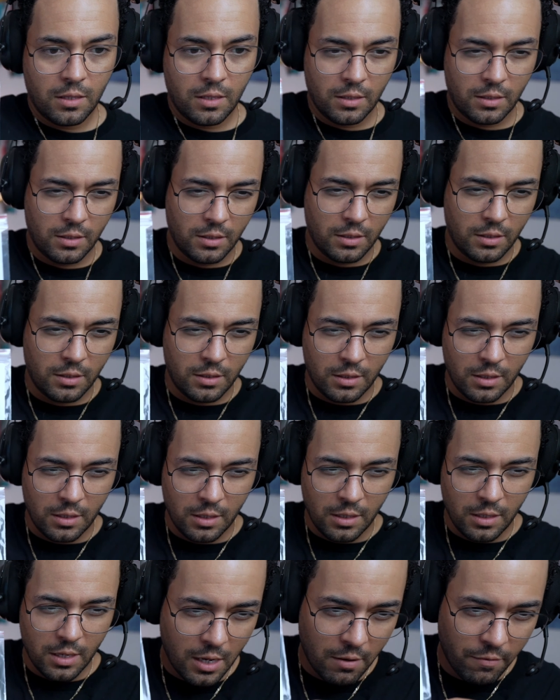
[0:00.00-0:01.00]

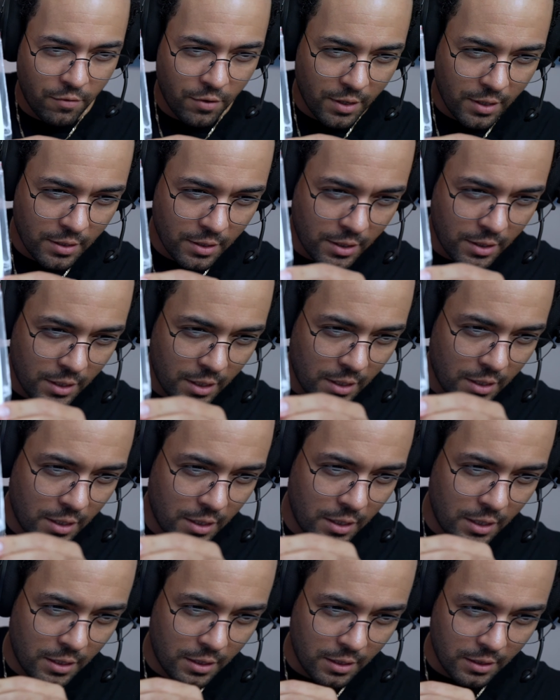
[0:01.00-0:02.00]
if you can see it
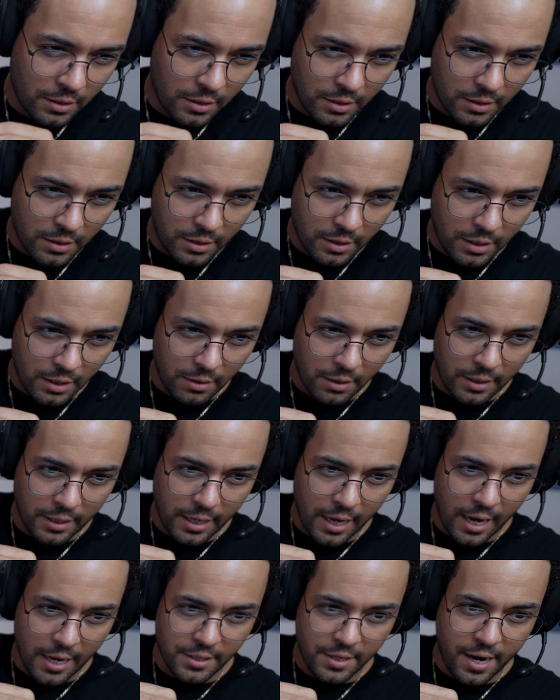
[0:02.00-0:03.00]
here, this is the
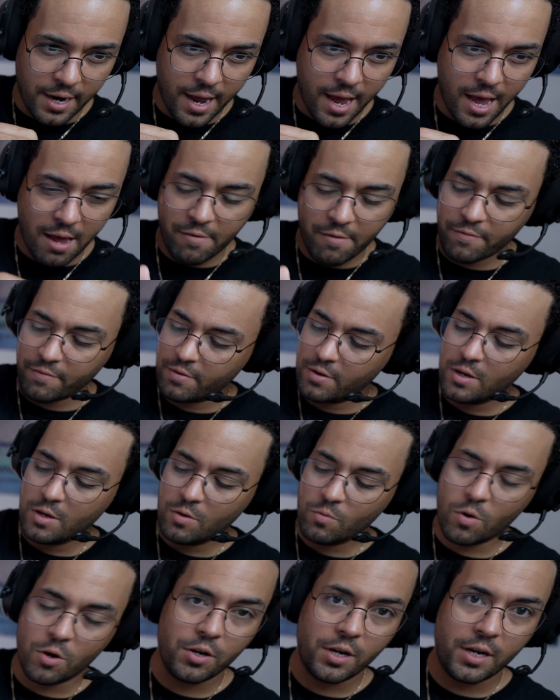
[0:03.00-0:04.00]
case that I have.
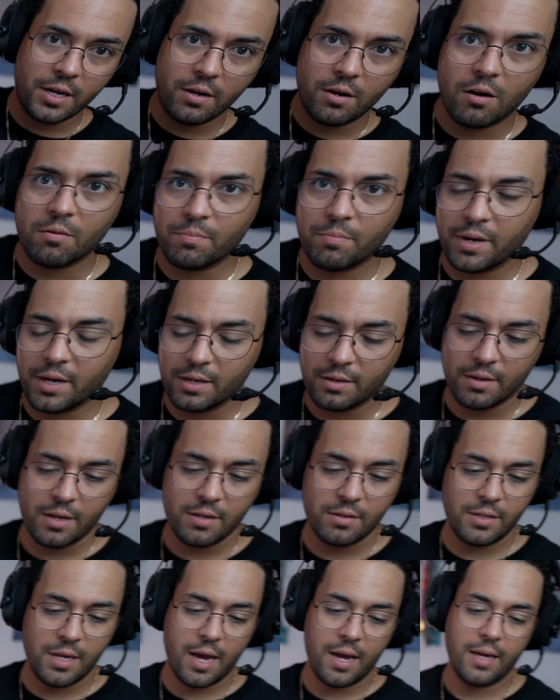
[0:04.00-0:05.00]
Well, you can, oh man,
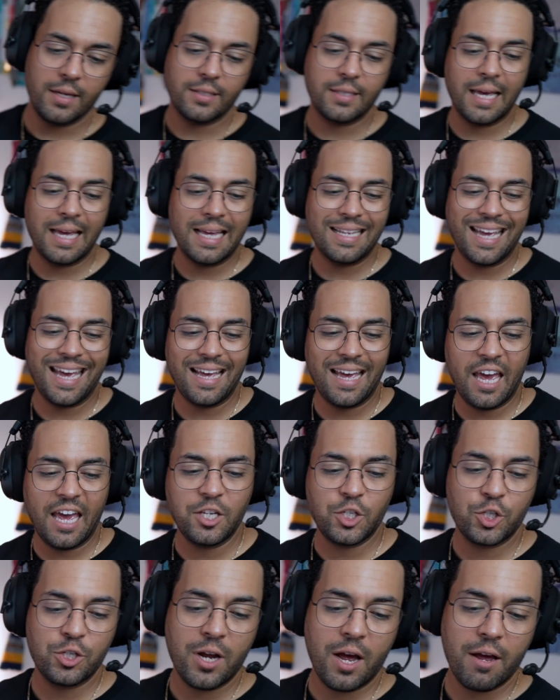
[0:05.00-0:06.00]
yeah, it's the
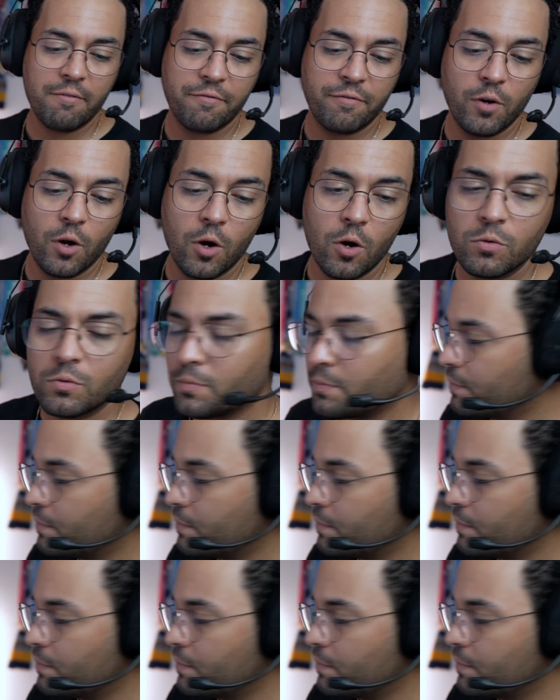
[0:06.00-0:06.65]
H9 Flow,